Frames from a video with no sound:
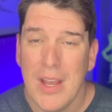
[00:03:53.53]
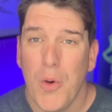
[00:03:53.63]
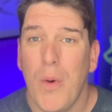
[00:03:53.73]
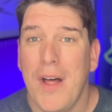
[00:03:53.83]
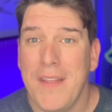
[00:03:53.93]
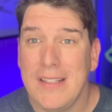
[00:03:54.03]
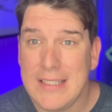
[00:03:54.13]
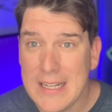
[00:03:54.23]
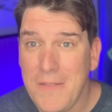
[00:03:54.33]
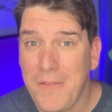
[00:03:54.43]
Well, they
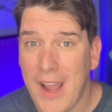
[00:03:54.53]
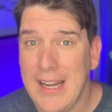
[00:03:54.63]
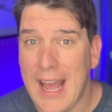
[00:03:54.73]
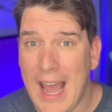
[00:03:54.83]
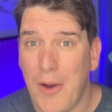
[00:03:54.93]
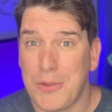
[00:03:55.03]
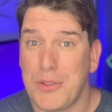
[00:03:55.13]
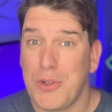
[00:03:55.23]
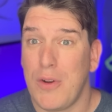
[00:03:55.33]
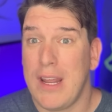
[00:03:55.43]
did find out
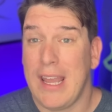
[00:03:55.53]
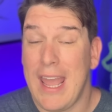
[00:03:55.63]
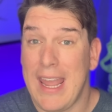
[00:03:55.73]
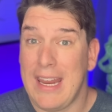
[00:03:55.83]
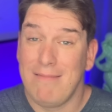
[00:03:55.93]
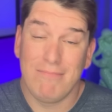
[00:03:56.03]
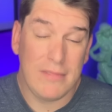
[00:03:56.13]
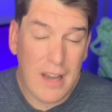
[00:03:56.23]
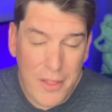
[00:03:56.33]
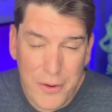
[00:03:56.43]
during a,
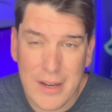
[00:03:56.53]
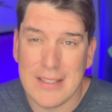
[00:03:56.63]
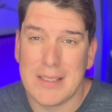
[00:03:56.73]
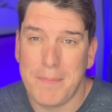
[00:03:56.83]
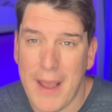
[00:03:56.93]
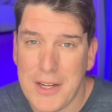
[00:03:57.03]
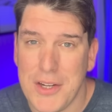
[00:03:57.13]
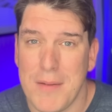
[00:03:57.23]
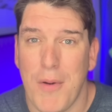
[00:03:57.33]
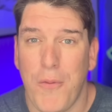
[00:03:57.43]
another
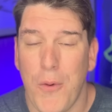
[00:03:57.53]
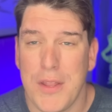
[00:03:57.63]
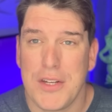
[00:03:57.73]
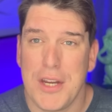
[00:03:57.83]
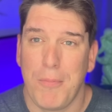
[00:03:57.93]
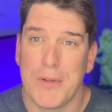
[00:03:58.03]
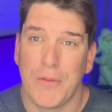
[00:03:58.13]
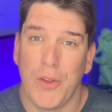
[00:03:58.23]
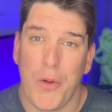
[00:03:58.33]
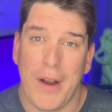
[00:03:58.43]
inspection before the ship was
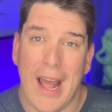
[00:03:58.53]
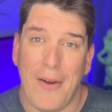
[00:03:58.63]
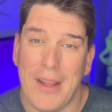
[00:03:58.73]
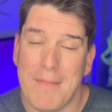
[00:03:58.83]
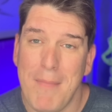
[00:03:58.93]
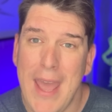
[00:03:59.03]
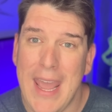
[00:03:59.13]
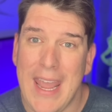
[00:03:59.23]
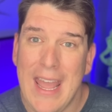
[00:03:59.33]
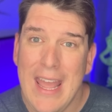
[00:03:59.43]
floated out in
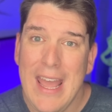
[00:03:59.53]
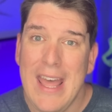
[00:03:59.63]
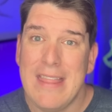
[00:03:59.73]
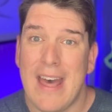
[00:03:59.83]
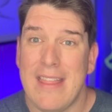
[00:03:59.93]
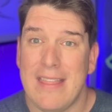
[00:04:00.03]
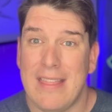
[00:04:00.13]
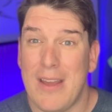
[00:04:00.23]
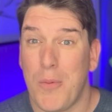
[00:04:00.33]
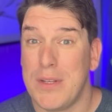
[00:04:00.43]
May that
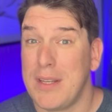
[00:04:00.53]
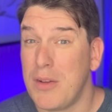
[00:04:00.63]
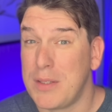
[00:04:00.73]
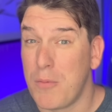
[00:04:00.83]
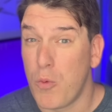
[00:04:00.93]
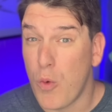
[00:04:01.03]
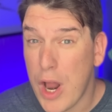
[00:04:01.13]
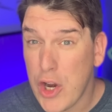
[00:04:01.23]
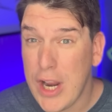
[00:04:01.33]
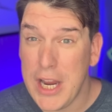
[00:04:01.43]
there was some
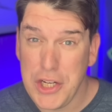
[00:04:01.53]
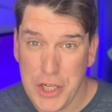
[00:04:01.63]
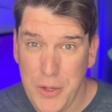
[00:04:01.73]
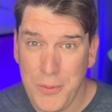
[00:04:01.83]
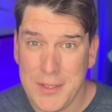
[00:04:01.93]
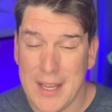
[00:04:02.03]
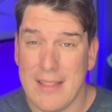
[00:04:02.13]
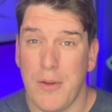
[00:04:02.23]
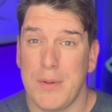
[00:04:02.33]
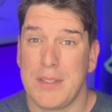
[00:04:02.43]
rudder issues
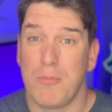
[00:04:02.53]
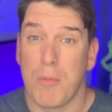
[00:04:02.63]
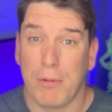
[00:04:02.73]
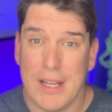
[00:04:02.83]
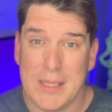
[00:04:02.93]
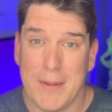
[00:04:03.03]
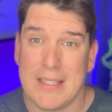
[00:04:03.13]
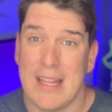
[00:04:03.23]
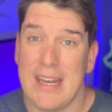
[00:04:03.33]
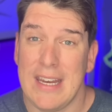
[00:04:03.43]
and there was some
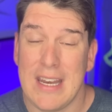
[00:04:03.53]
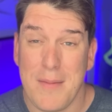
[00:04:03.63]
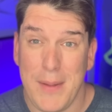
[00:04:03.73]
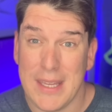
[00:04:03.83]
replacements that needed to be